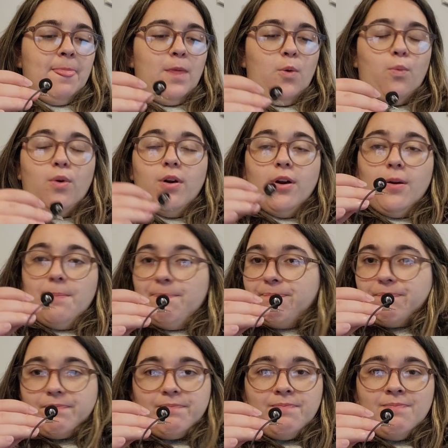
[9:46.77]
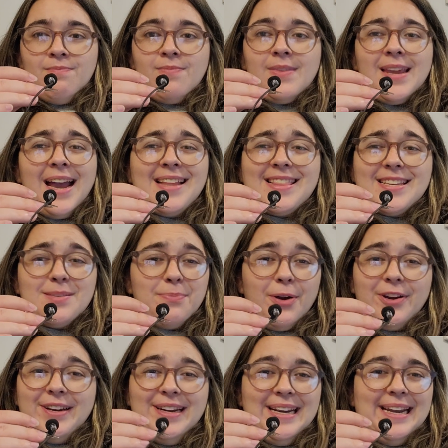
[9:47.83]
were at this
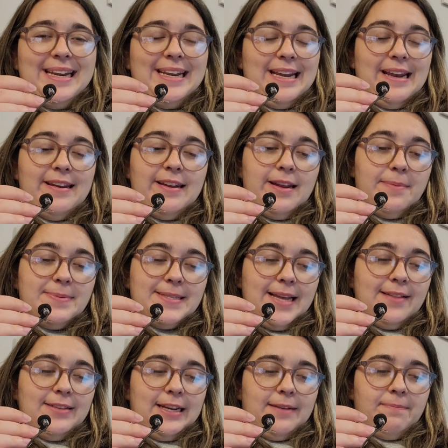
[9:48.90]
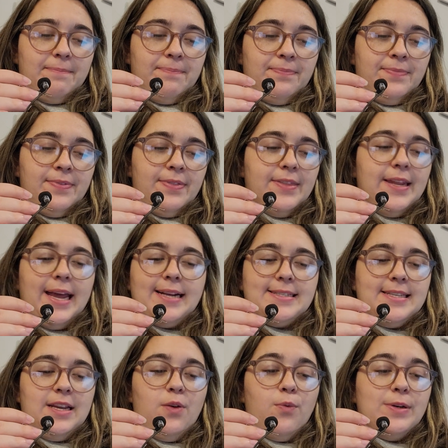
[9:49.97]
market, and it ended up selling. The
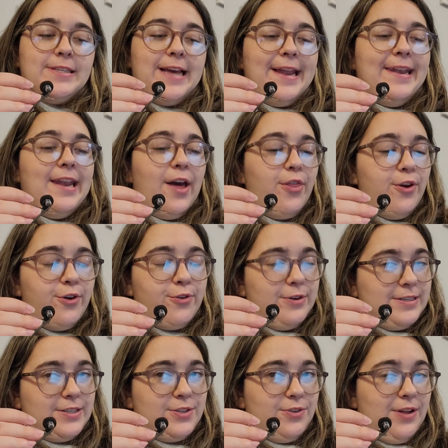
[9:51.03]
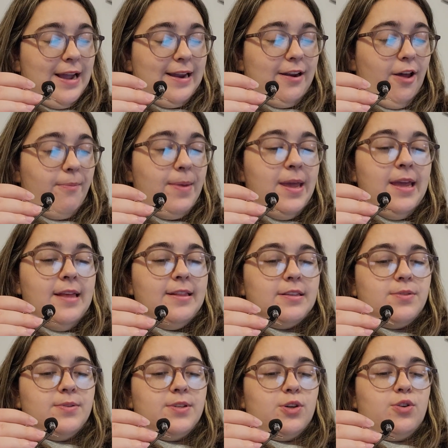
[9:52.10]
next thing was another crystal item.
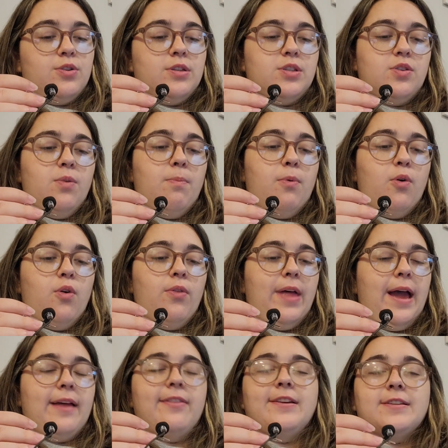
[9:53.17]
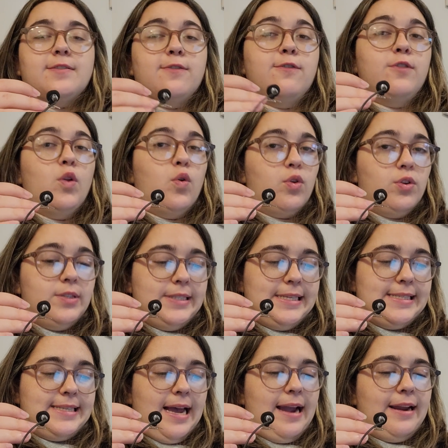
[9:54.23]
This was a crystal bowl that had this floral
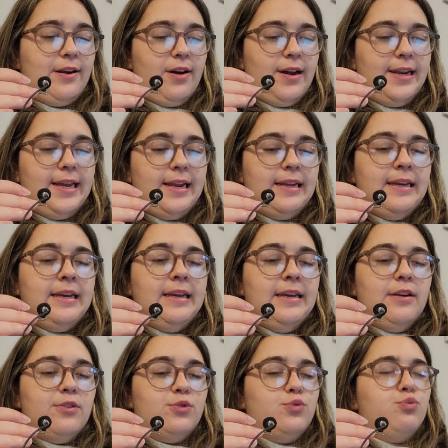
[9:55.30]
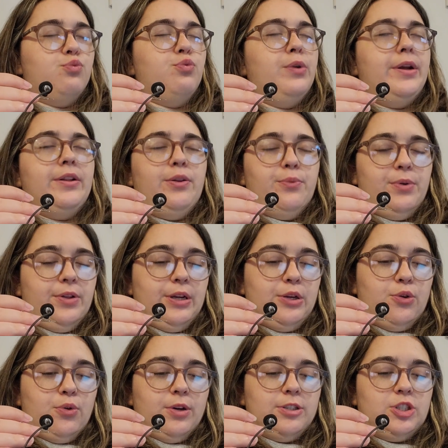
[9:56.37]
design on it. It was really, really
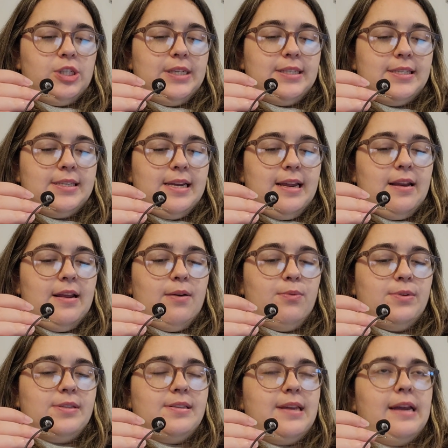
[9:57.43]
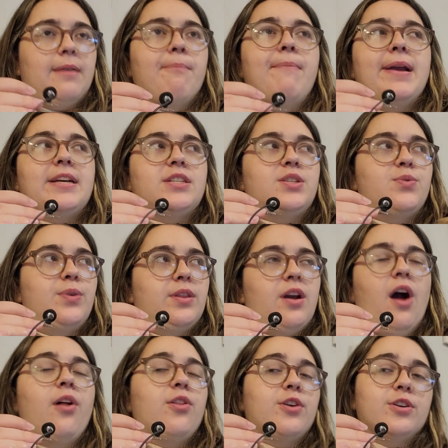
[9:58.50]
gorgeous, and it was like mixed with
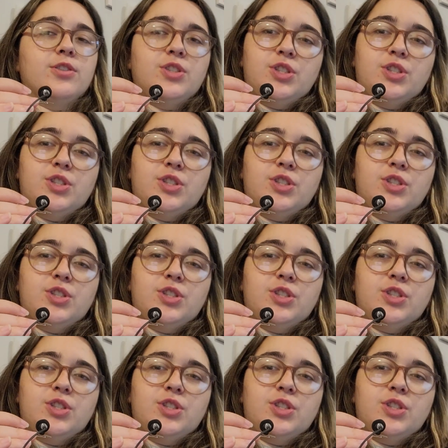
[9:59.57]
colors